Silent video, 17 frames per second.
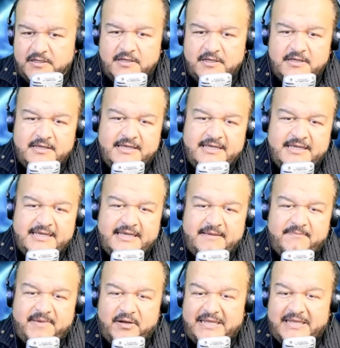but this
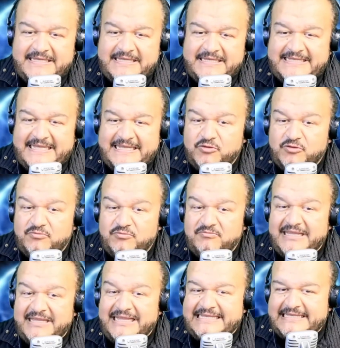research had
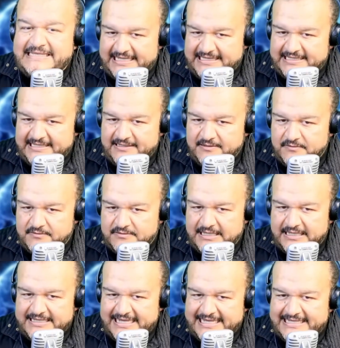already been ongoing
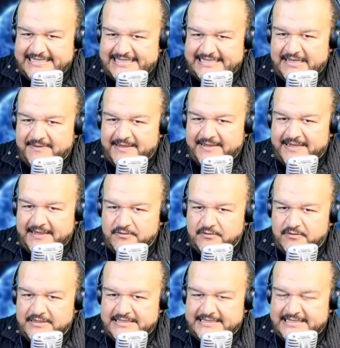since
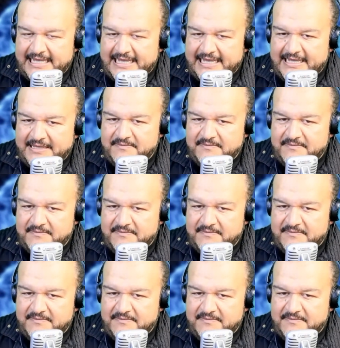2017.